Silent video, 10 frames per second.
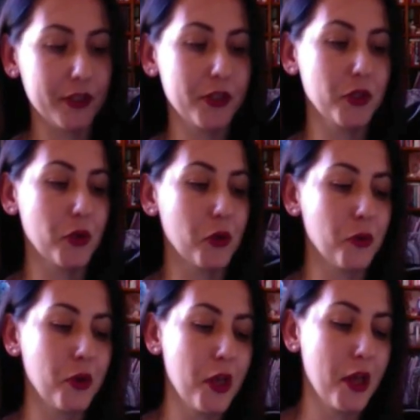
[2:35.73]

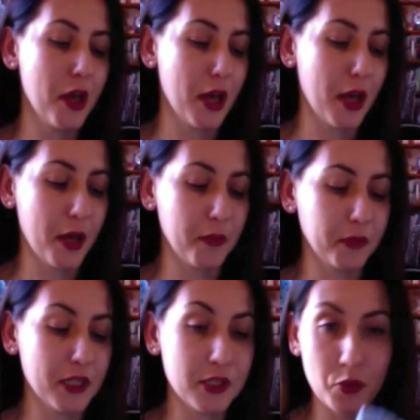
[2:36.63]
So
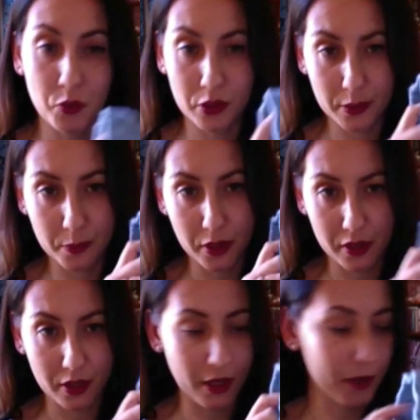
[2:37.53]
that's the only pair
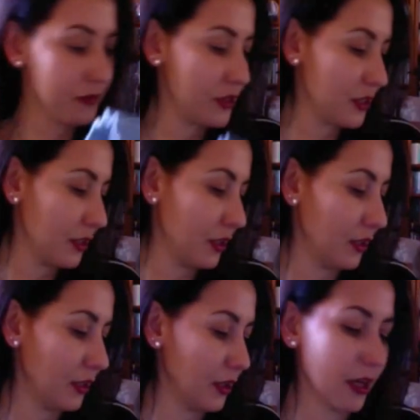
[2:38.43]
left
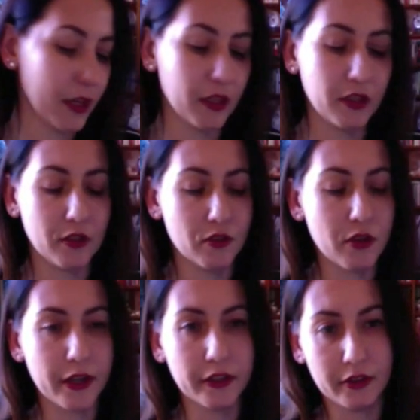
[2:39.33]
in a kind of
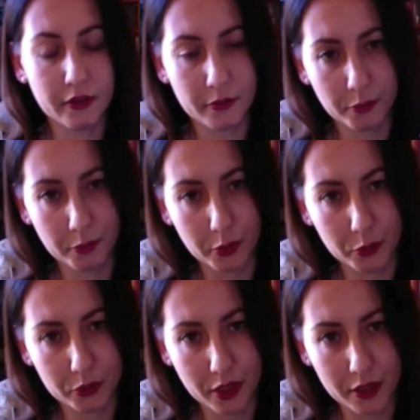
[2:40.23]
light
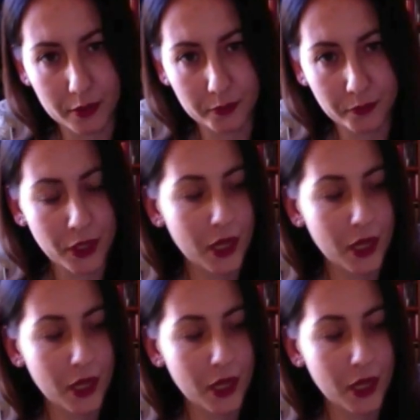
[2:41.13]
blue denim,